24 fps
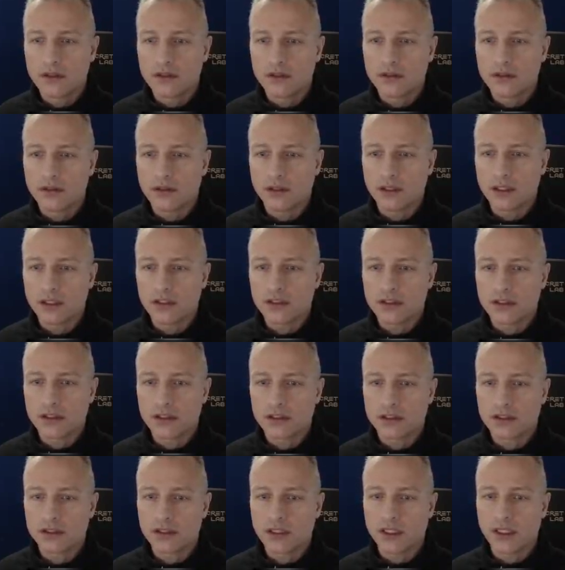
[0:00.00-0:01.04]
So let's
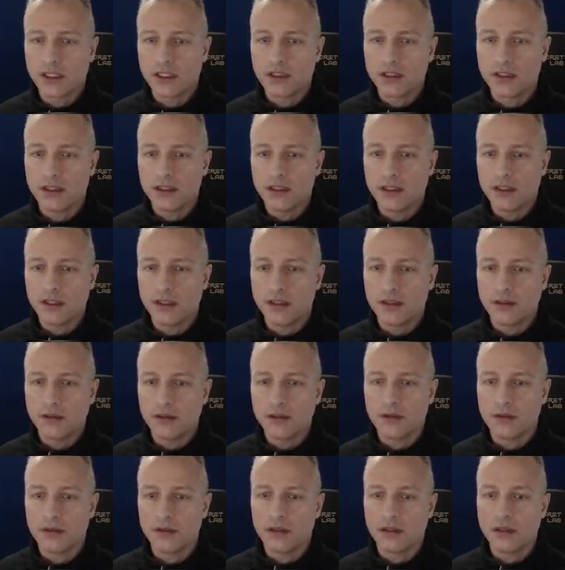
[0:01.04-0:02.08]
just stay the...
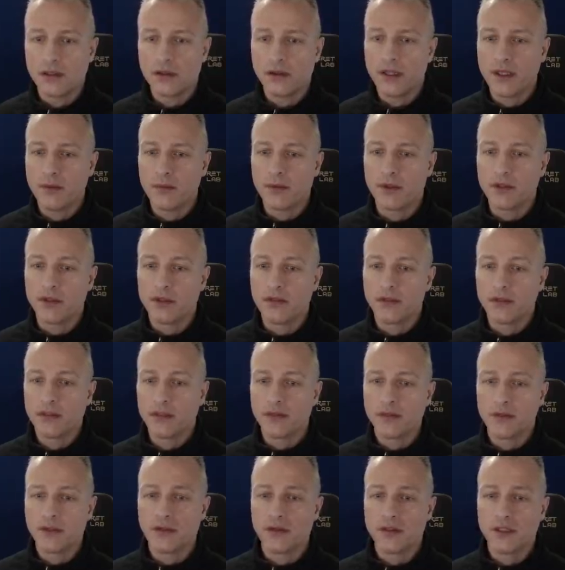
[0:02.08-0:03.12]
Oh, here we go. There
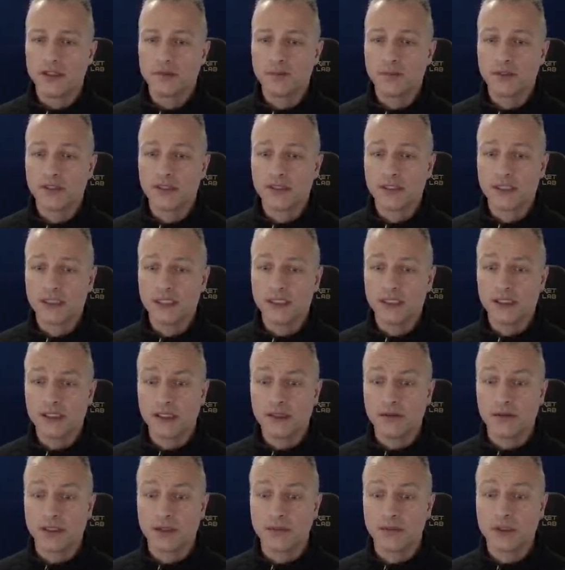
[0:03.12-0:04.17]
we go. That's precisely
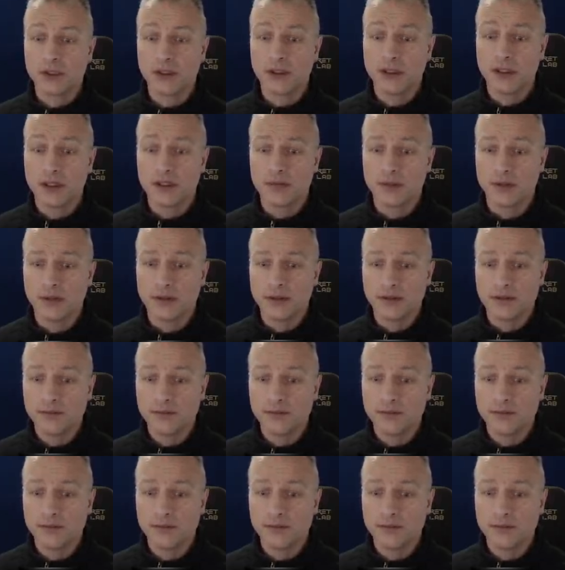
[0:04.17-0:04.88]
what I'm talking about.